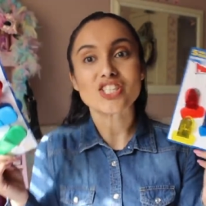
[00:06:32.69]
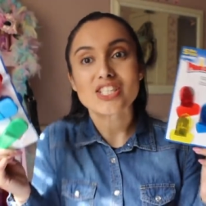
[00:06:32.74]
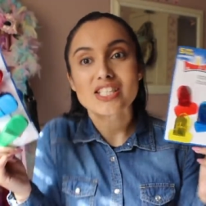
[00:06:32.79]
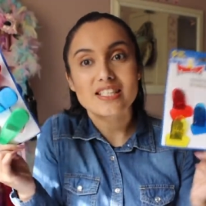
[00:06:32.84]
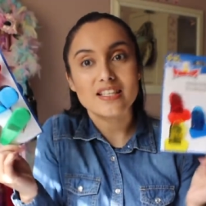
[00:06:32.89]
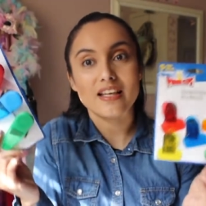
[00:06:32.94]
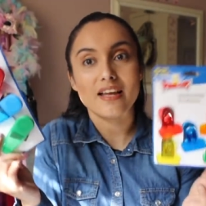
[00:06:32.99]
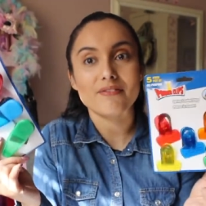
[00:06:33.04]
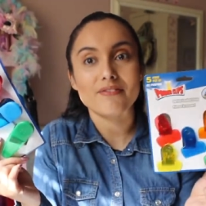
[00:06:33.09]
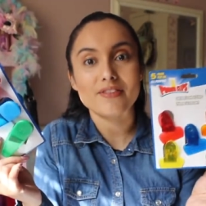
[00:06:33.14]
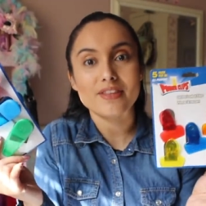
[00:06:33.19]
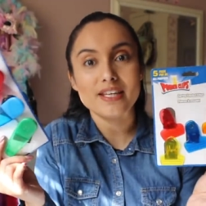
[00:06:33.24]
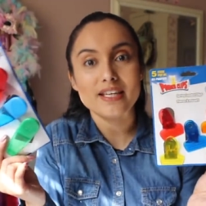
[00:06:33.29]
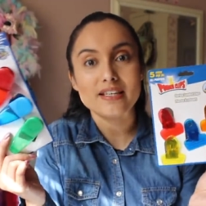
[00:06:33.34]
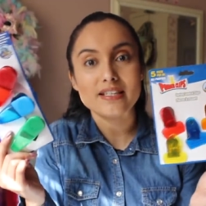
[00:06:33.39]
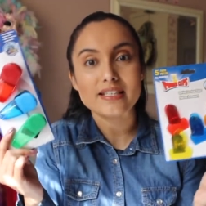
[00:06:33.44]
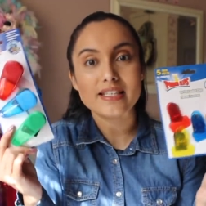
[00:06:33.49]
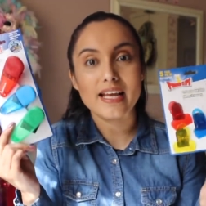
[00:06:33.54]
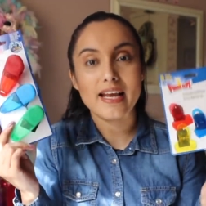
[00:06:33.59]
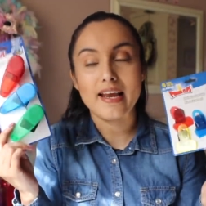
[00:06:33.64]
Just love
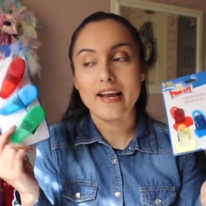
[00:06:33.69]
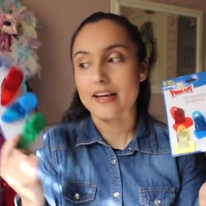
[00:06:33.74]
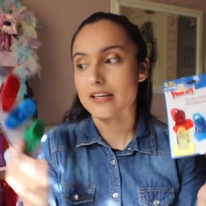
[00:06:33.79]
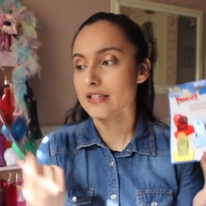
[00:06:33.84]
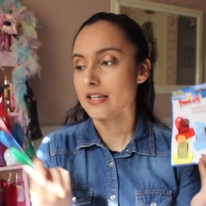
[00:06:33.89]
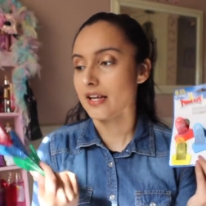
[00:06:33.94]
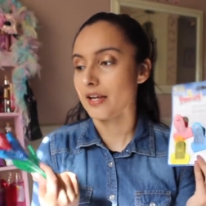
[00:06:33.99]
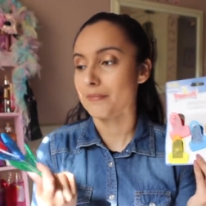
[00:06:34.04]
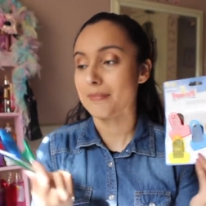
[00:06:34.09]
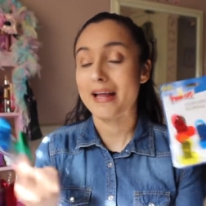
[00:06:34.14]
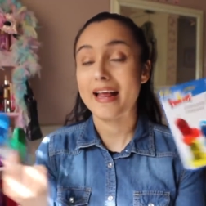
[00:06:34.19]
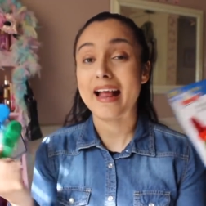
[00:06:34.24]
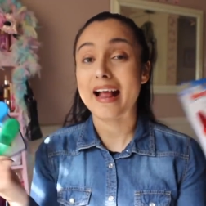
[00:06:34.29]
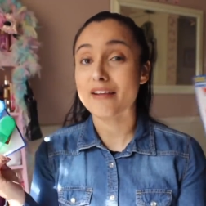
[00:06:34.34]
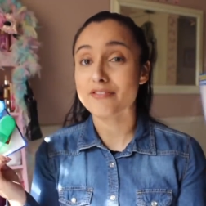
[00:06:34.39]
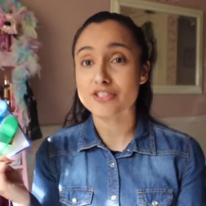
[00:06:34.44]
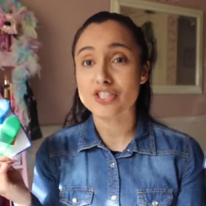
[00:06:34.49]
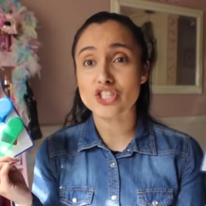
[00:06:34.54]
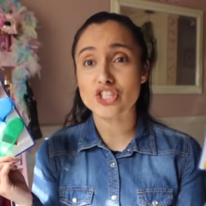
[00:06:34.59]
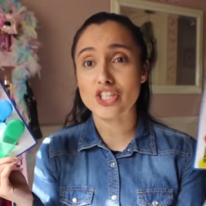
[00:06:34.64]
these, and
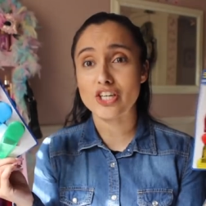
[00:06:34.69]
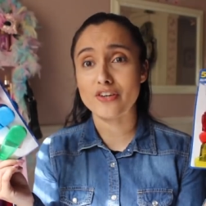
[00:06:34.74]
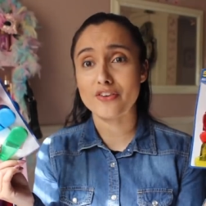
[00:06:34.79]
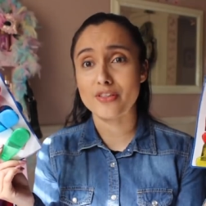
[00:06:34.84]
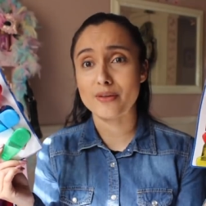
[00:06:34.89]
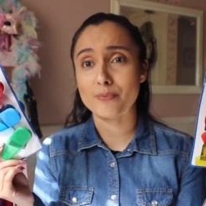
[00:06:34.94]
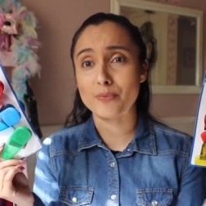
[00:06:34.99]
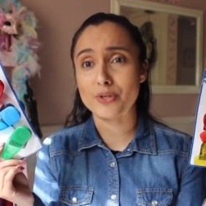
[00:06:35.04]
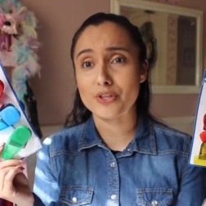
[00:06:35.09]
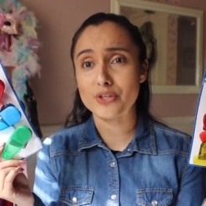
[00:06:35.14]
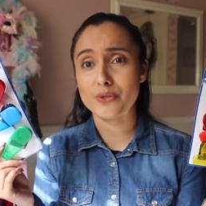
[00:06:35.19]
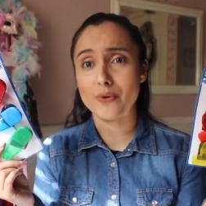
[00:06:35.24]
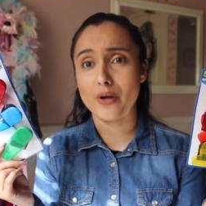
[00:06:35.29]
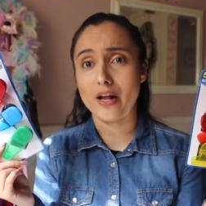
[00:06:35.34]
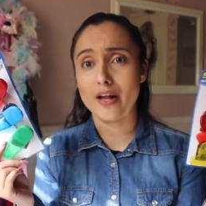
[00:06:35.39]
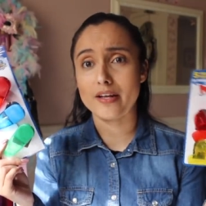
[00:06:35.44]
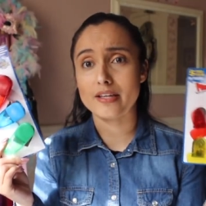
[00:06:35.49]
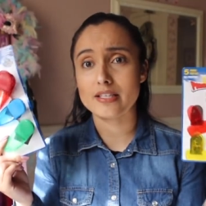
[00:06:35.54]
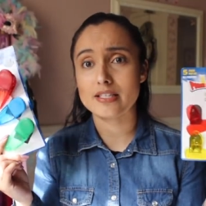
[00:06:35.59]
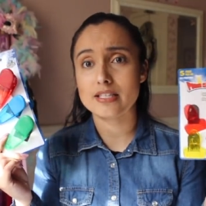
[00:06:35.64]
have to share them with you
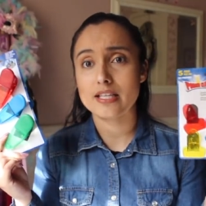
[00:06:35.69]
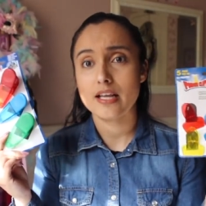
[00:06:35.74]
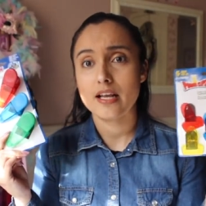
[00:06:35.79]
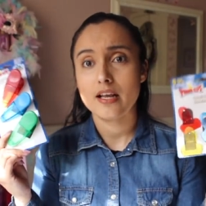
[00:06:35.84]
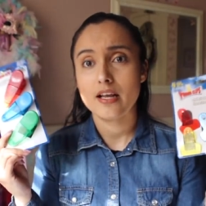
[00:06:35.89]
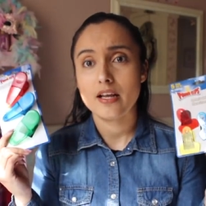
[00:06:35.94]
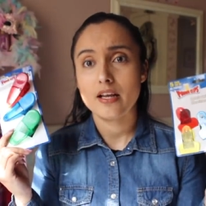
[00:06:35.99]
guys.